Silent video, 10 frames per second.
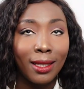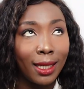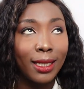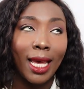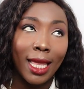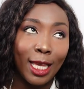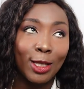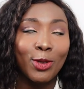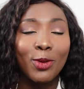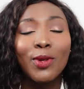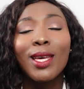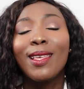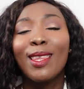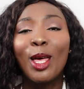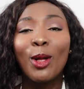Let's add that to
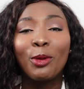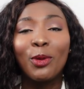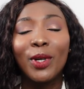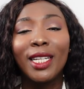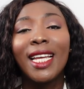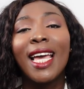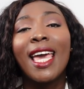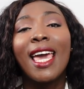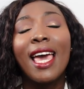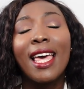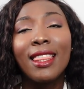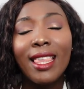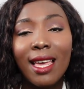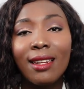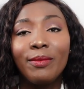the health one. And
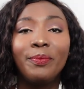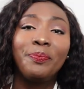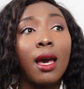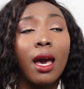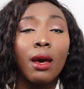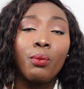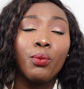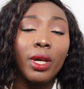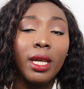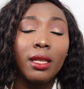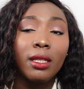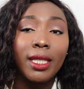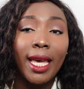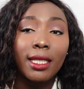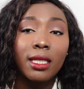then in the
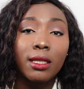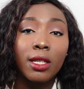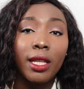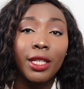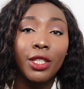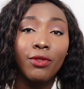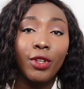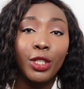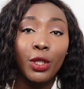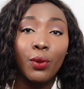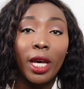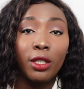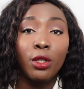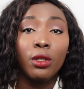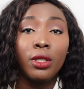tax collection video, I
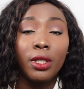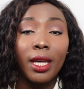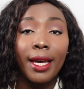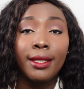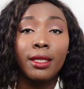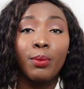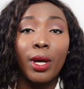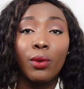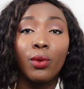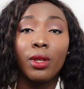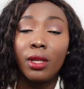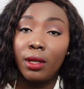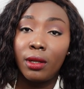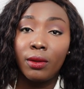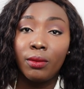talked to you guys about
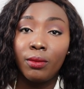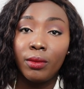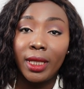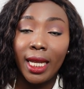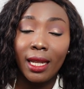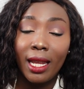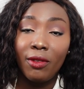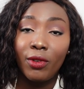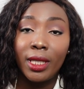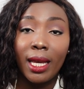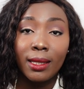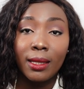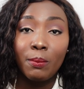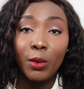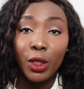the deadline for tax
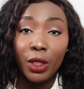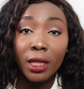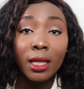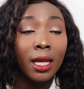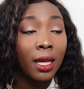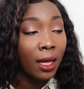submission.